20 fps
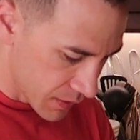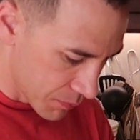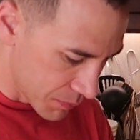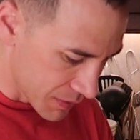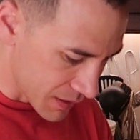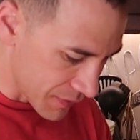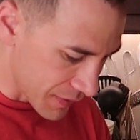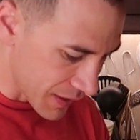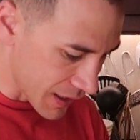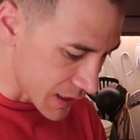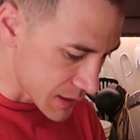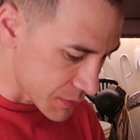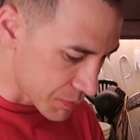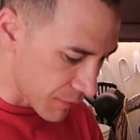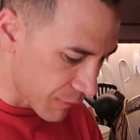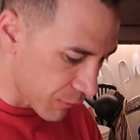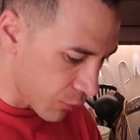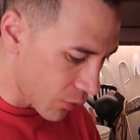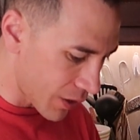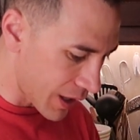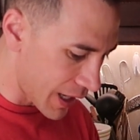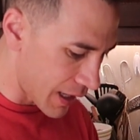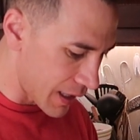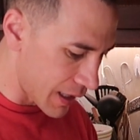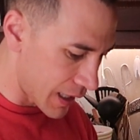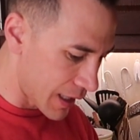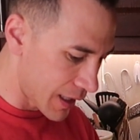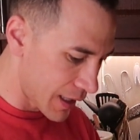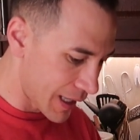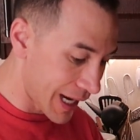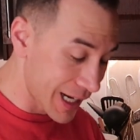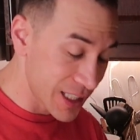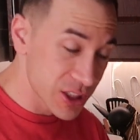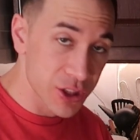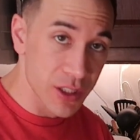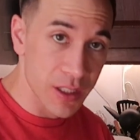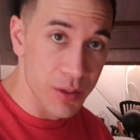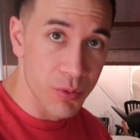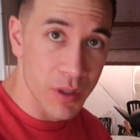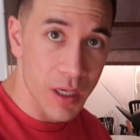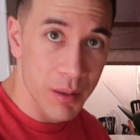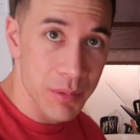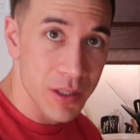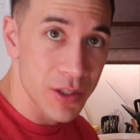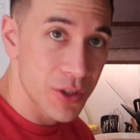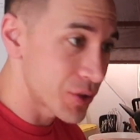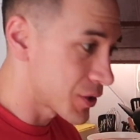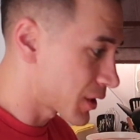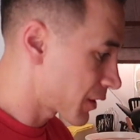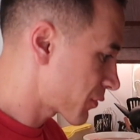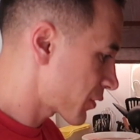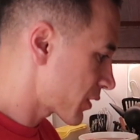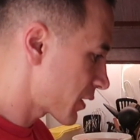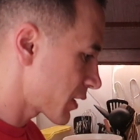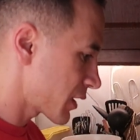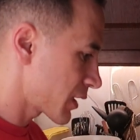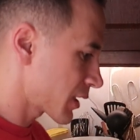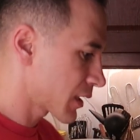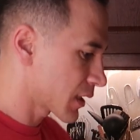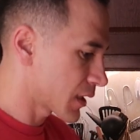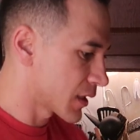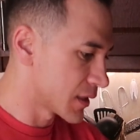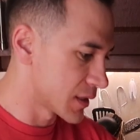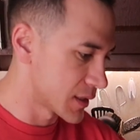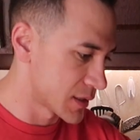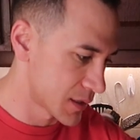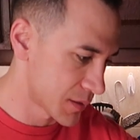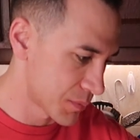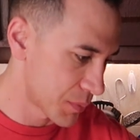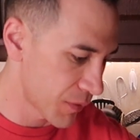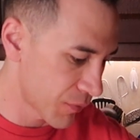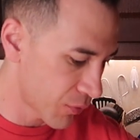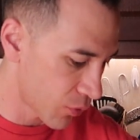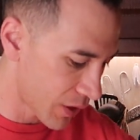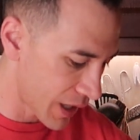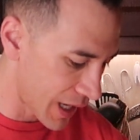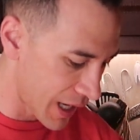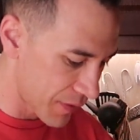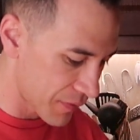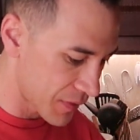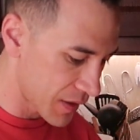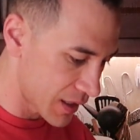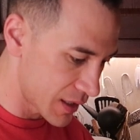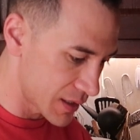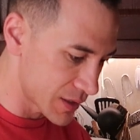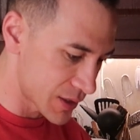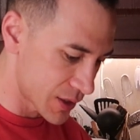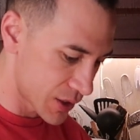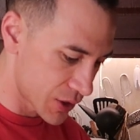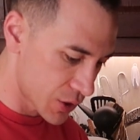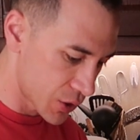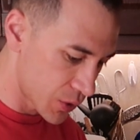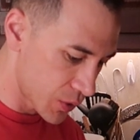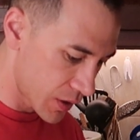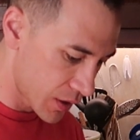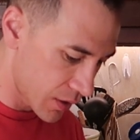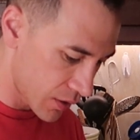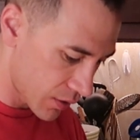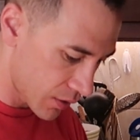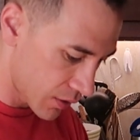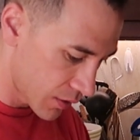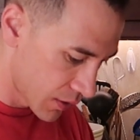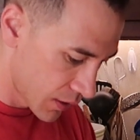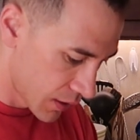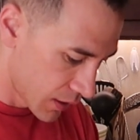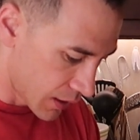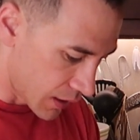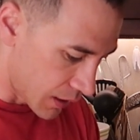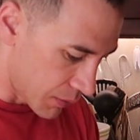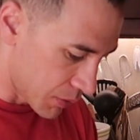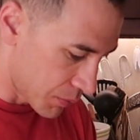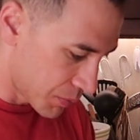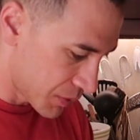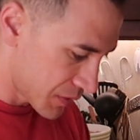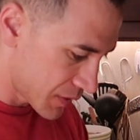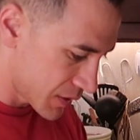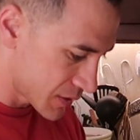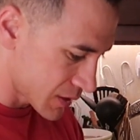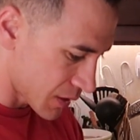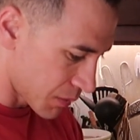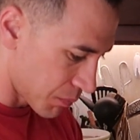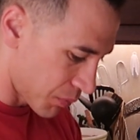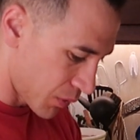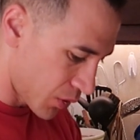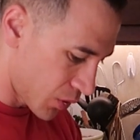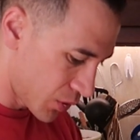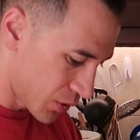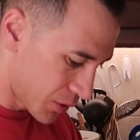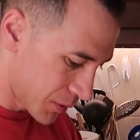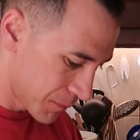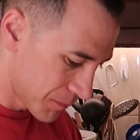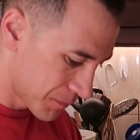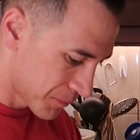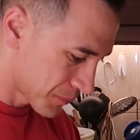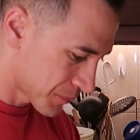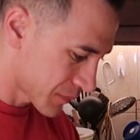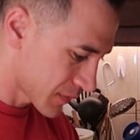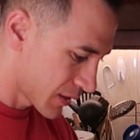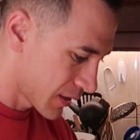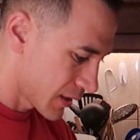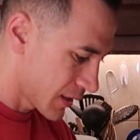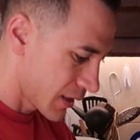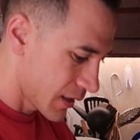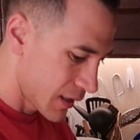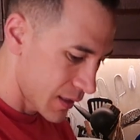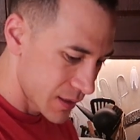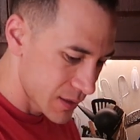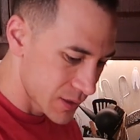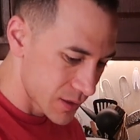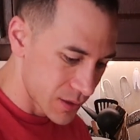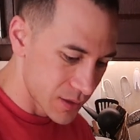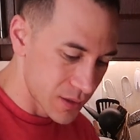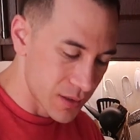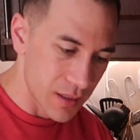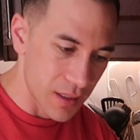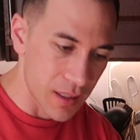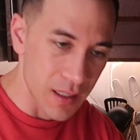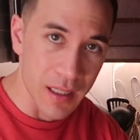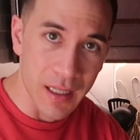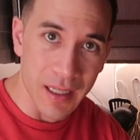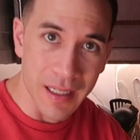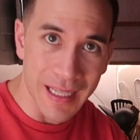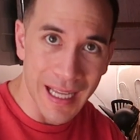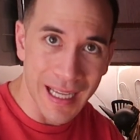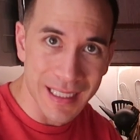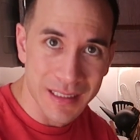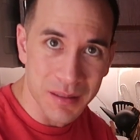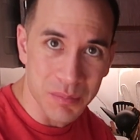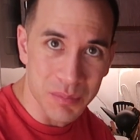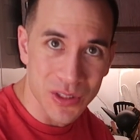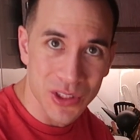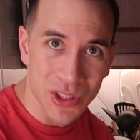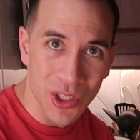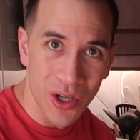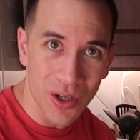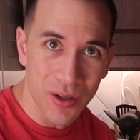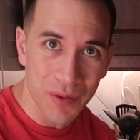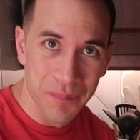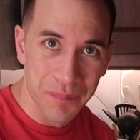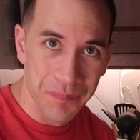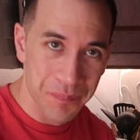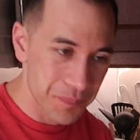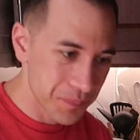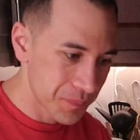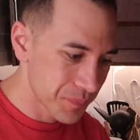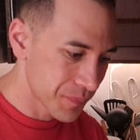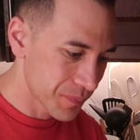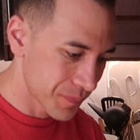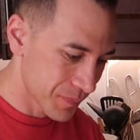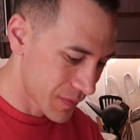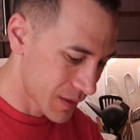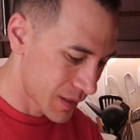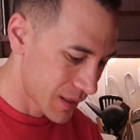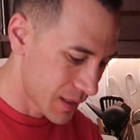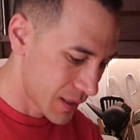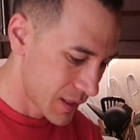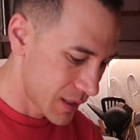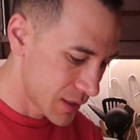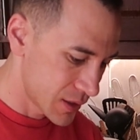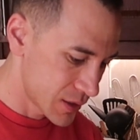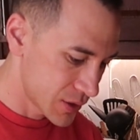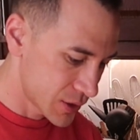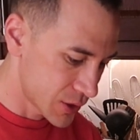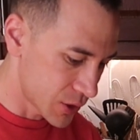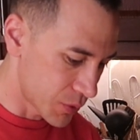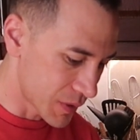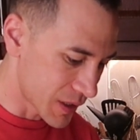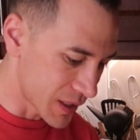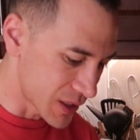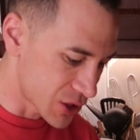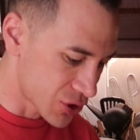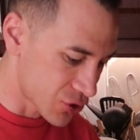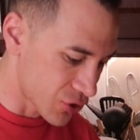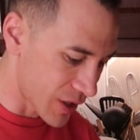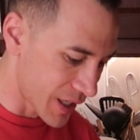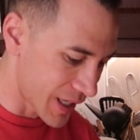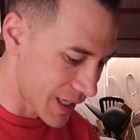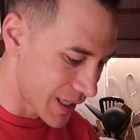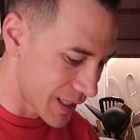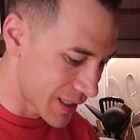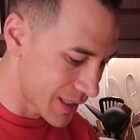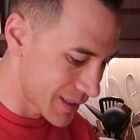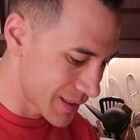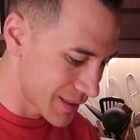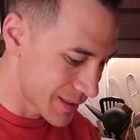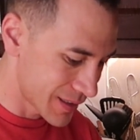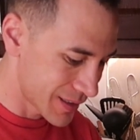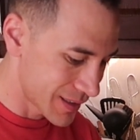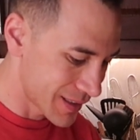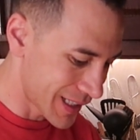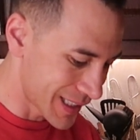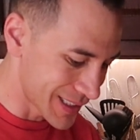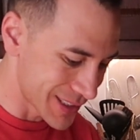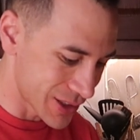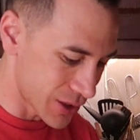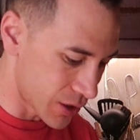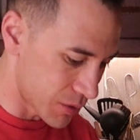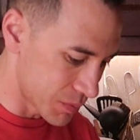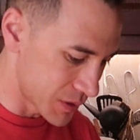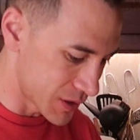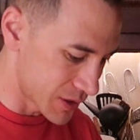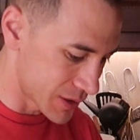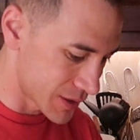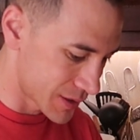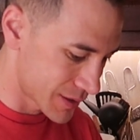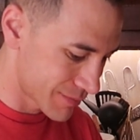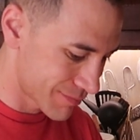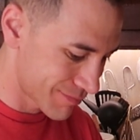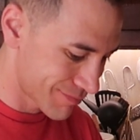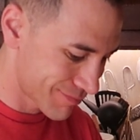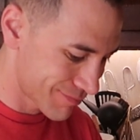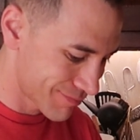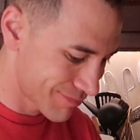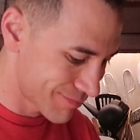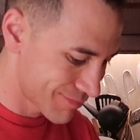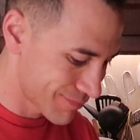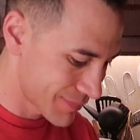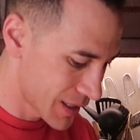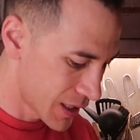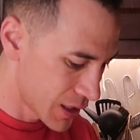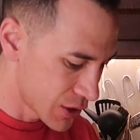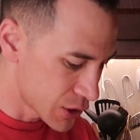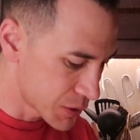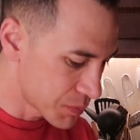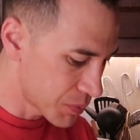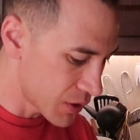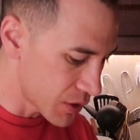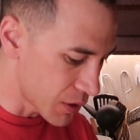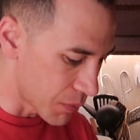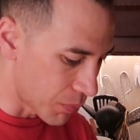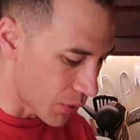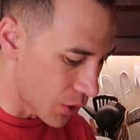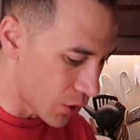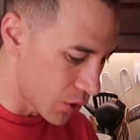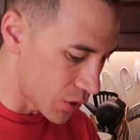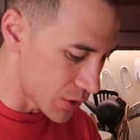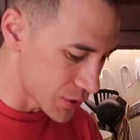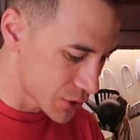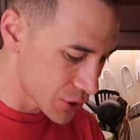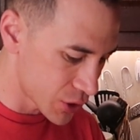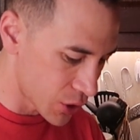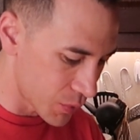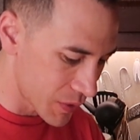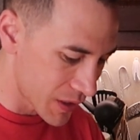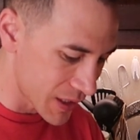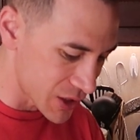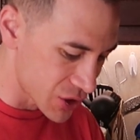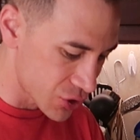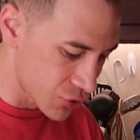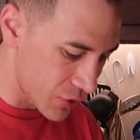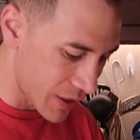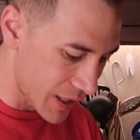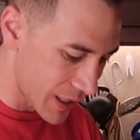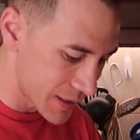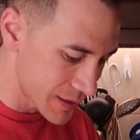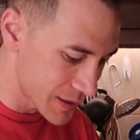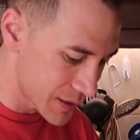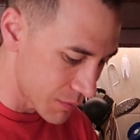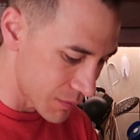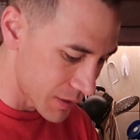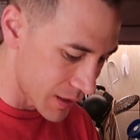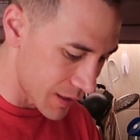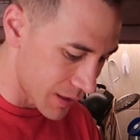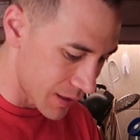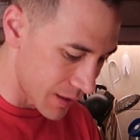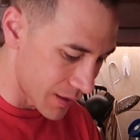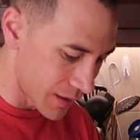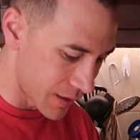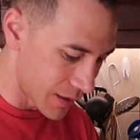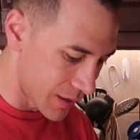But the thing is, before actually, what I'm gonna do differently is, before I add these two here, I'm gonna put these in a bowl and add some salt so we can strain, not salt, but just put in a bowl so we can strain some of the